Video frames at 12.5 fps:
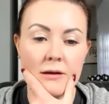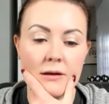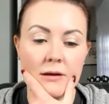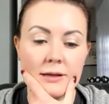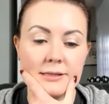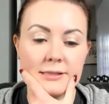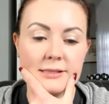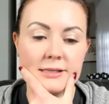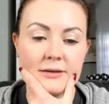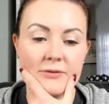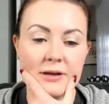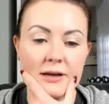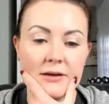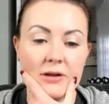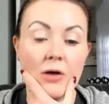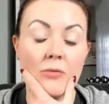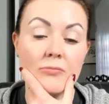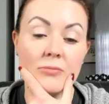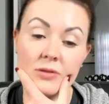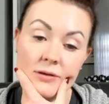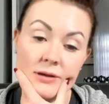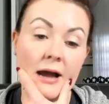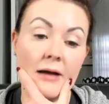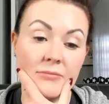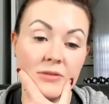Let's see if I have it. Oh,
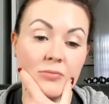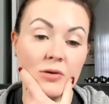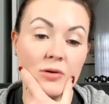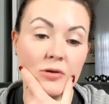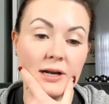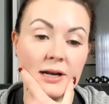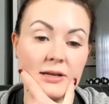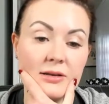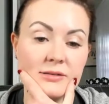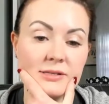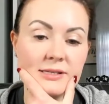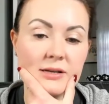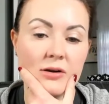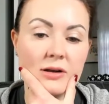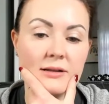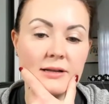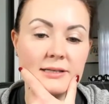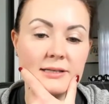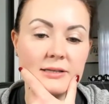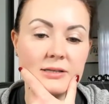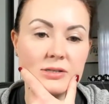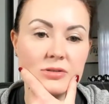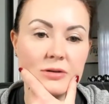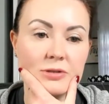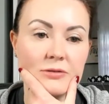yeah. The berberine I use is already linked in the
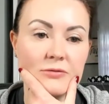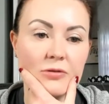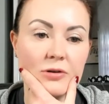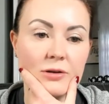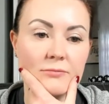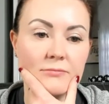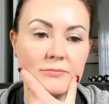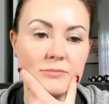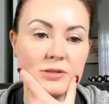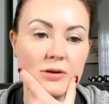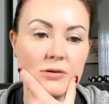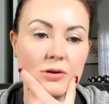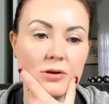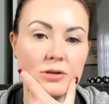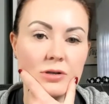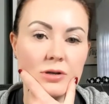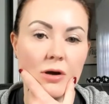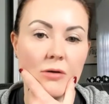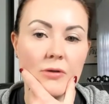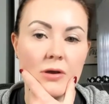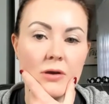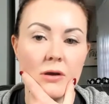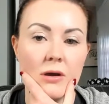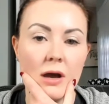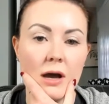description for you. So you're good to go.
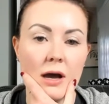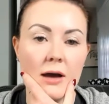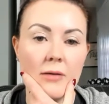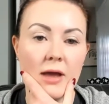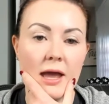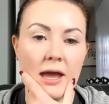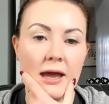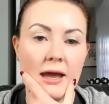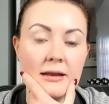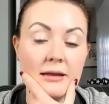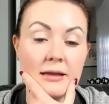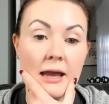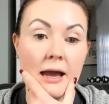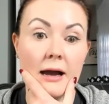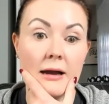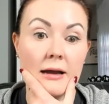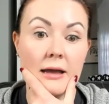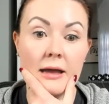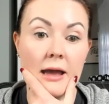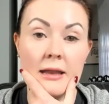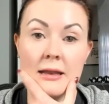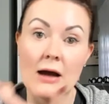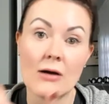And yeah, and now